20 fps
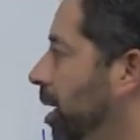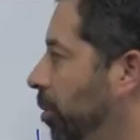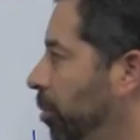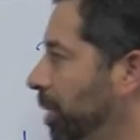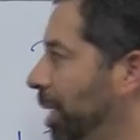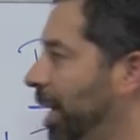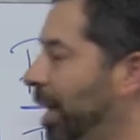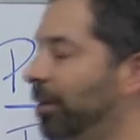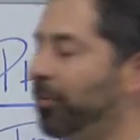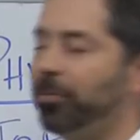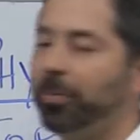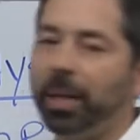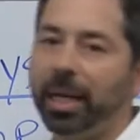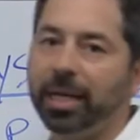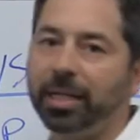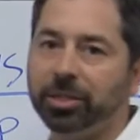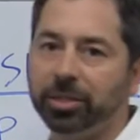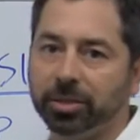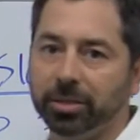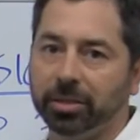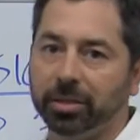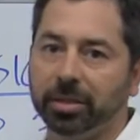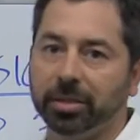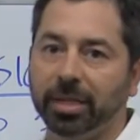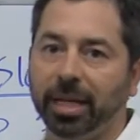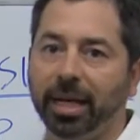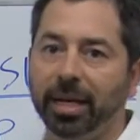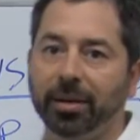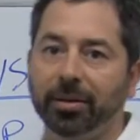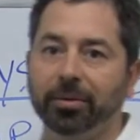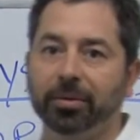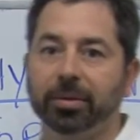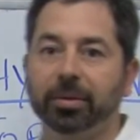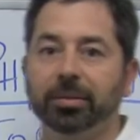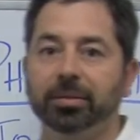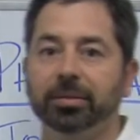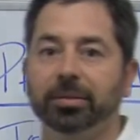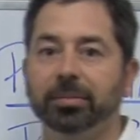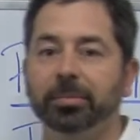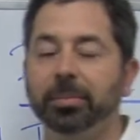we have patients. Now,
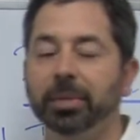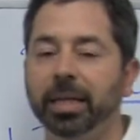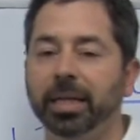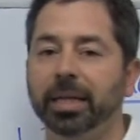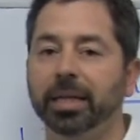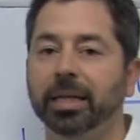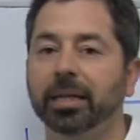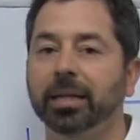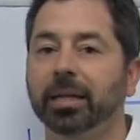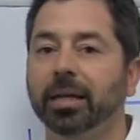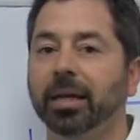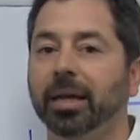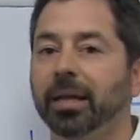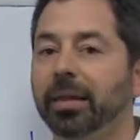to me,